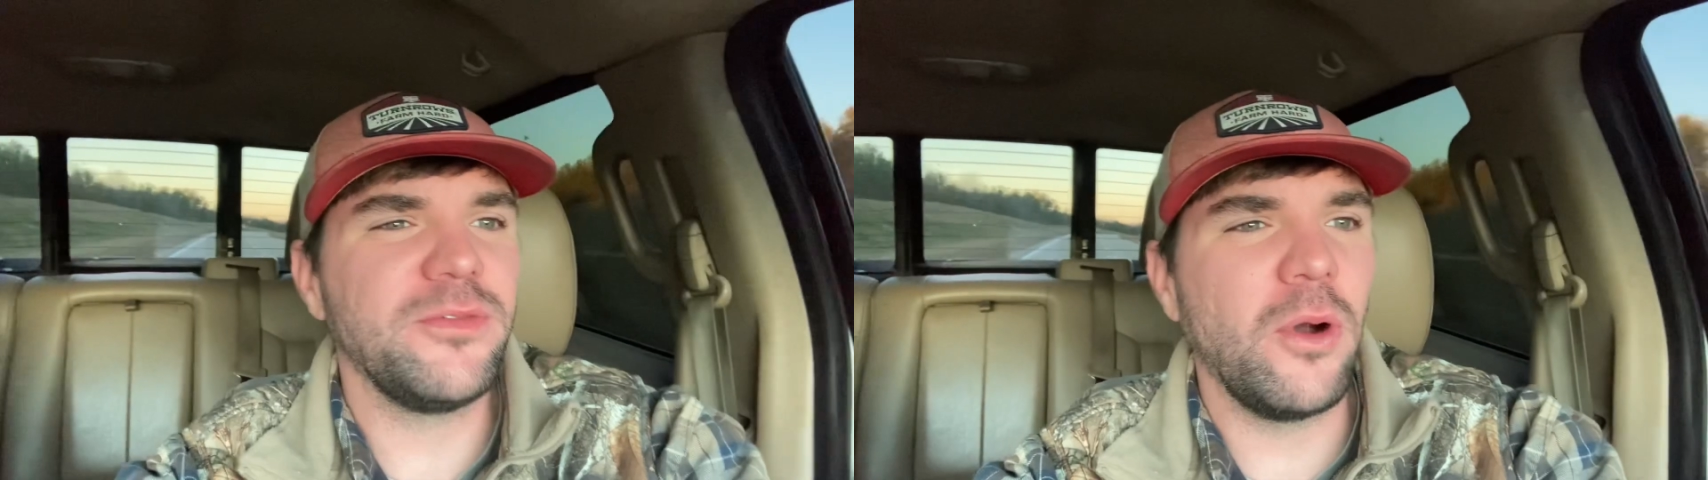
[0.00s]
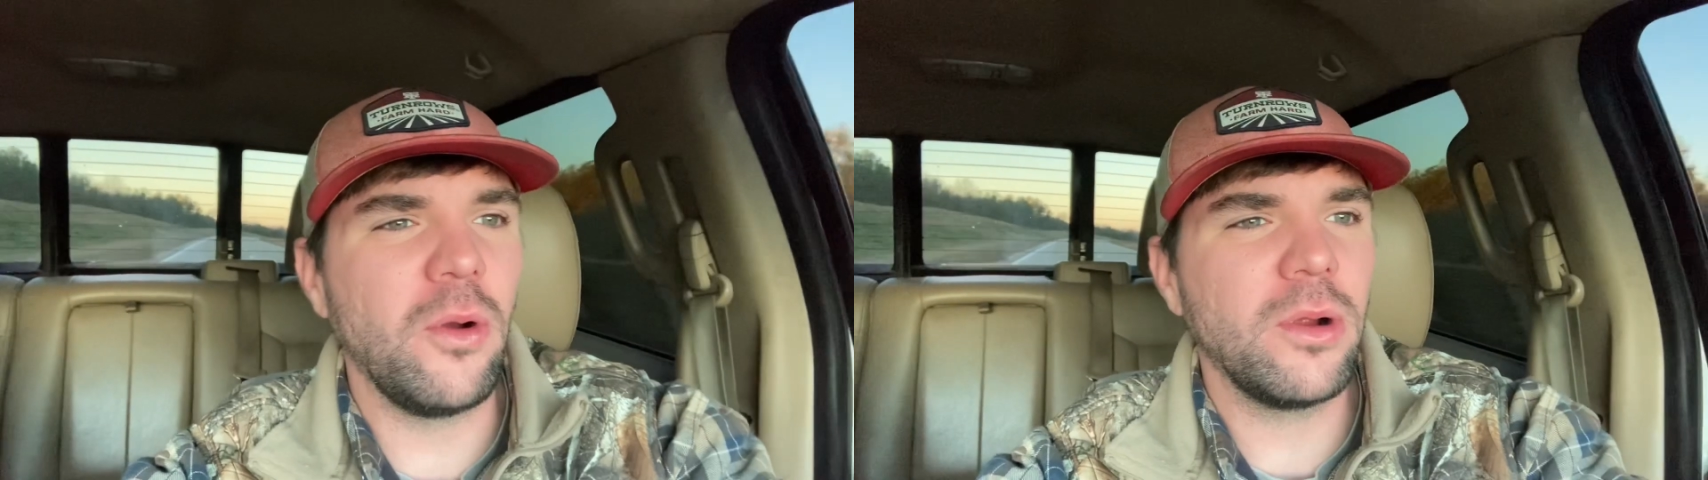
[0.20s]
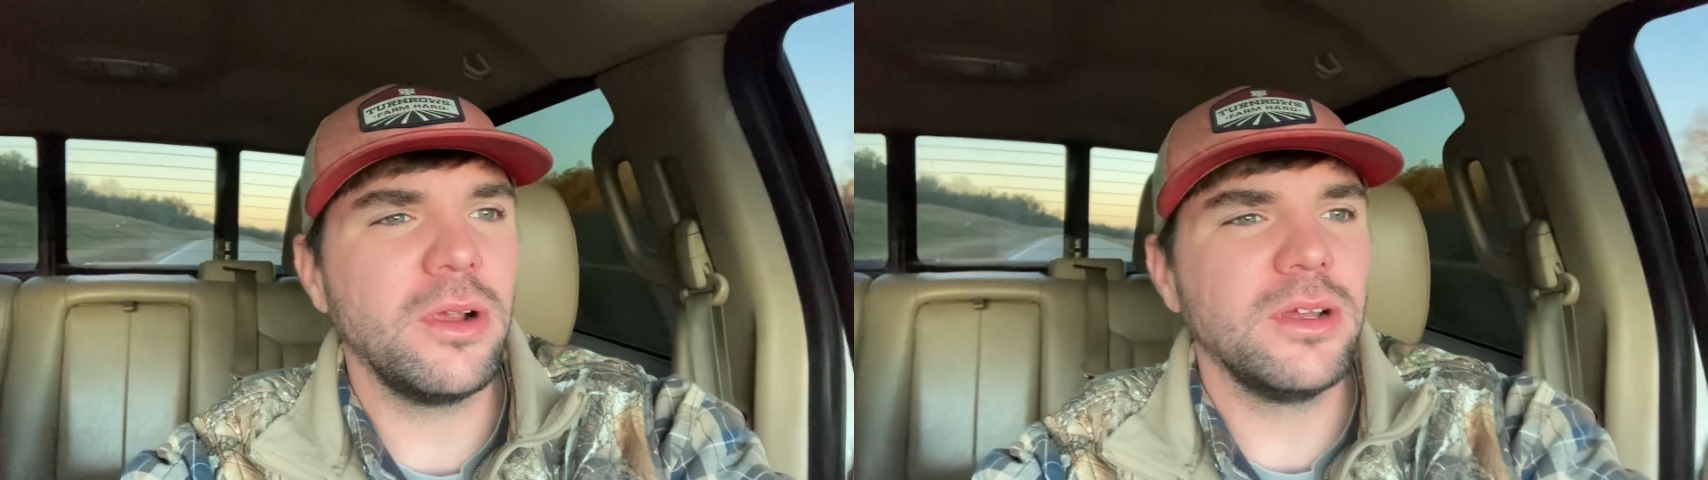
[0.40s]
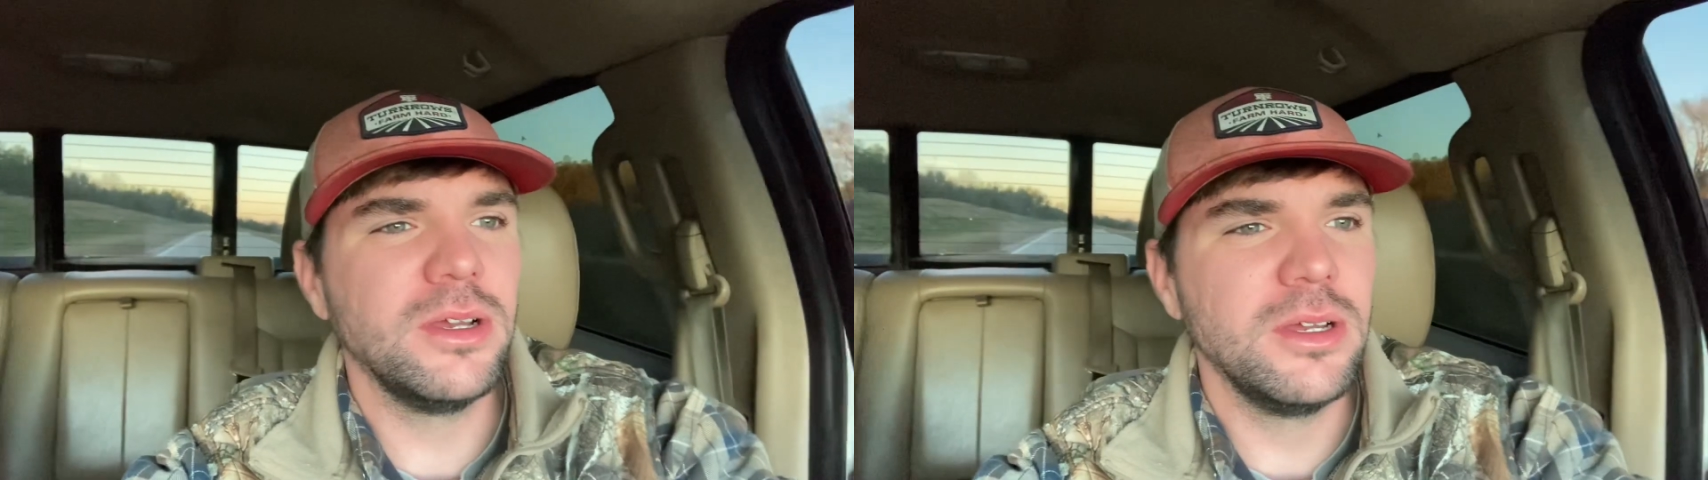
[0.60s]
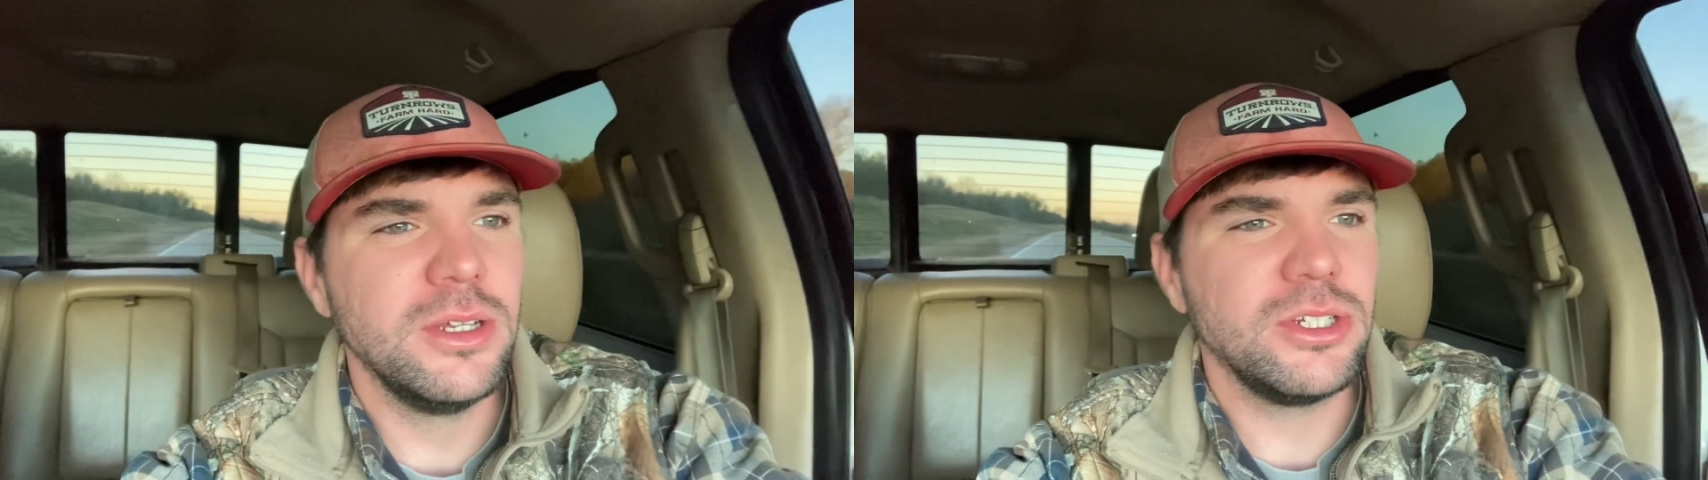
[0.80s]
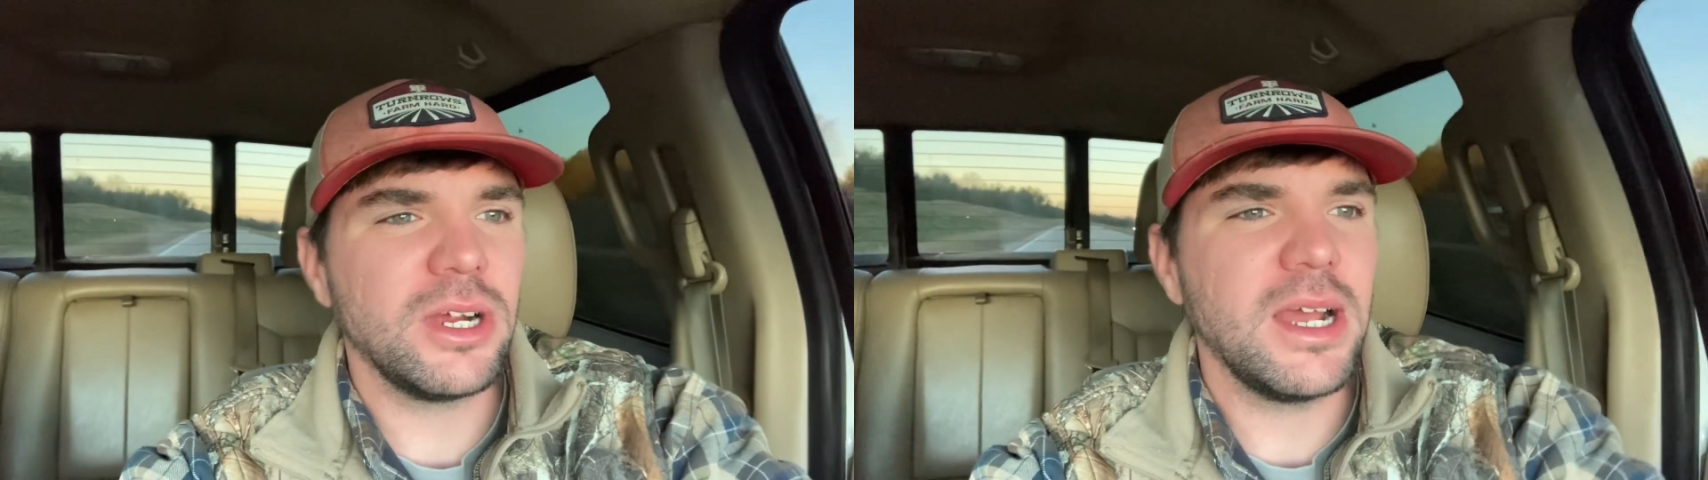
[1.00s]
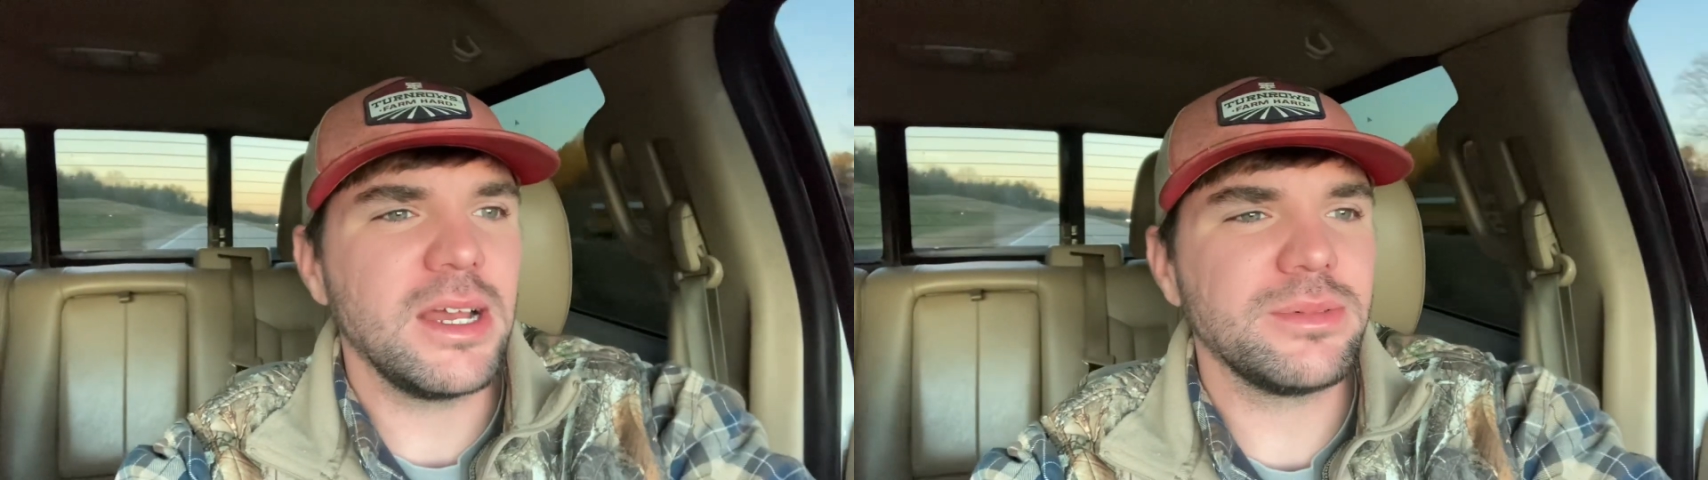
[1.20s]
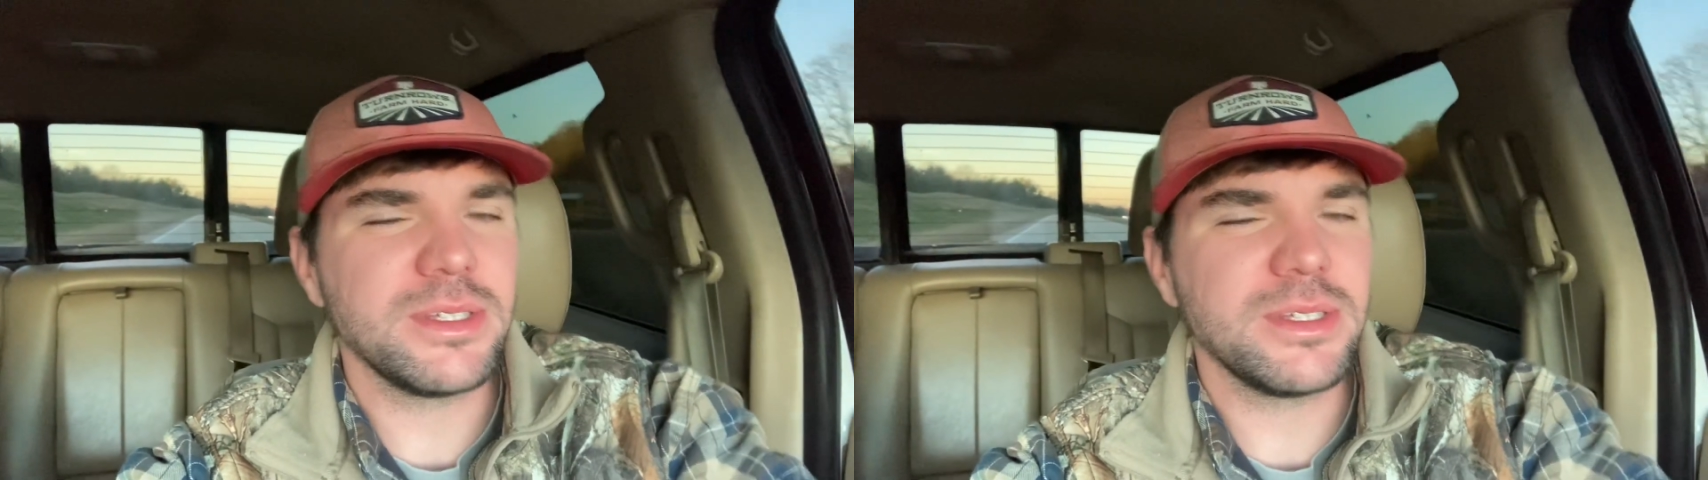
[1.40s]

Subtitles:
4 traps.